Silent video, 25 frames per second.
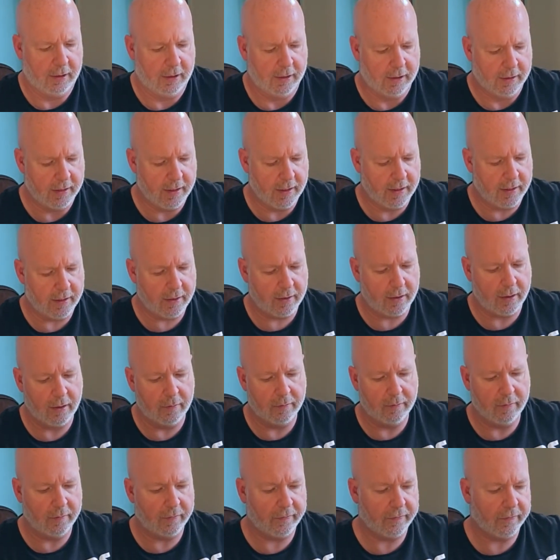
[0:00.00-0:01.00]
This has
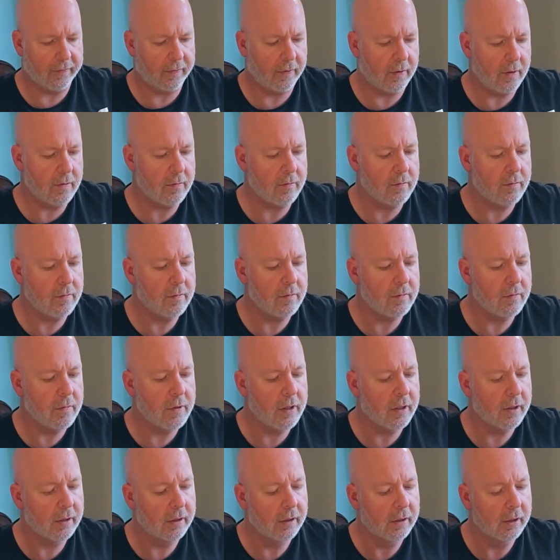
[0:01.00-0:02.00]
come from
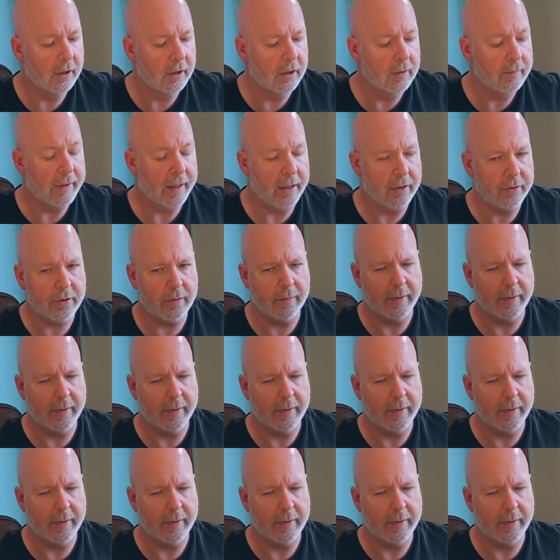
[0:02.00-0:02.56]
Belgium,